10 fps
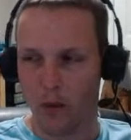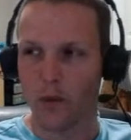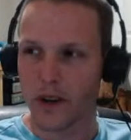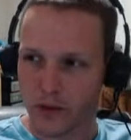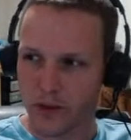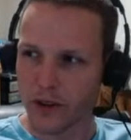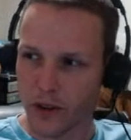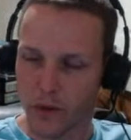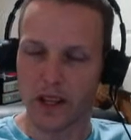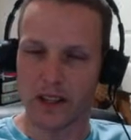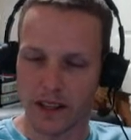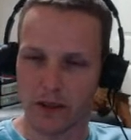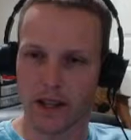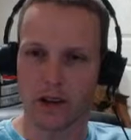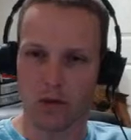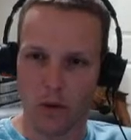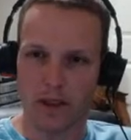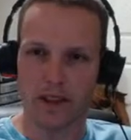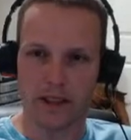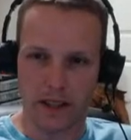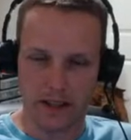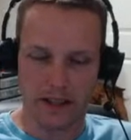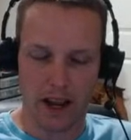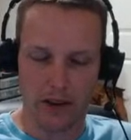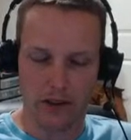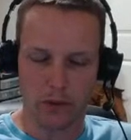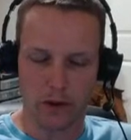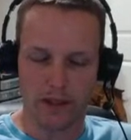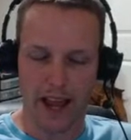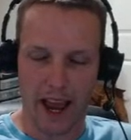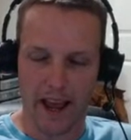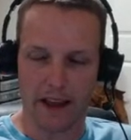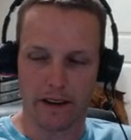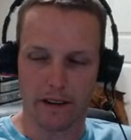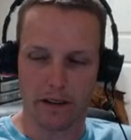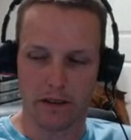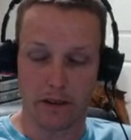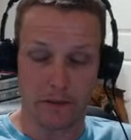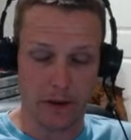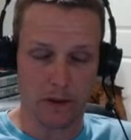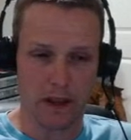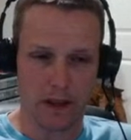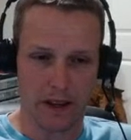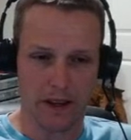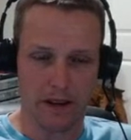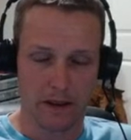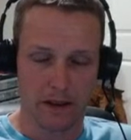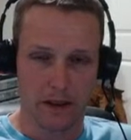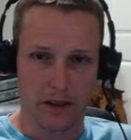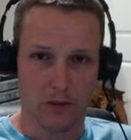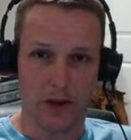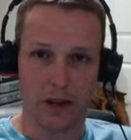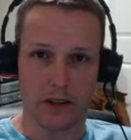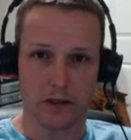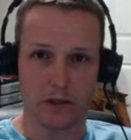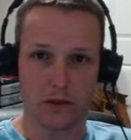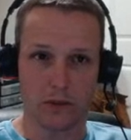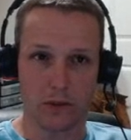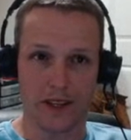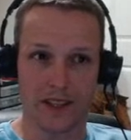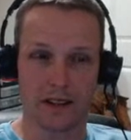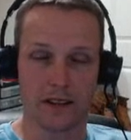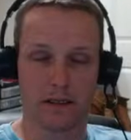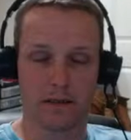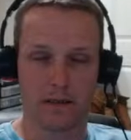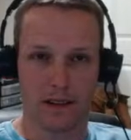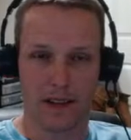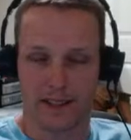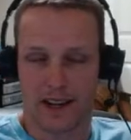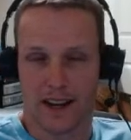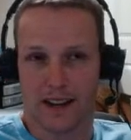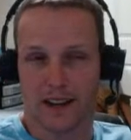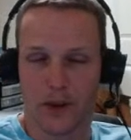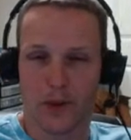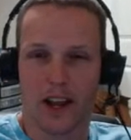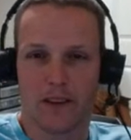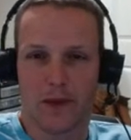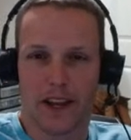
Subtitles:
wish we knew what the density altitude was at the field that day, because we didn't. Like I said, typically I have my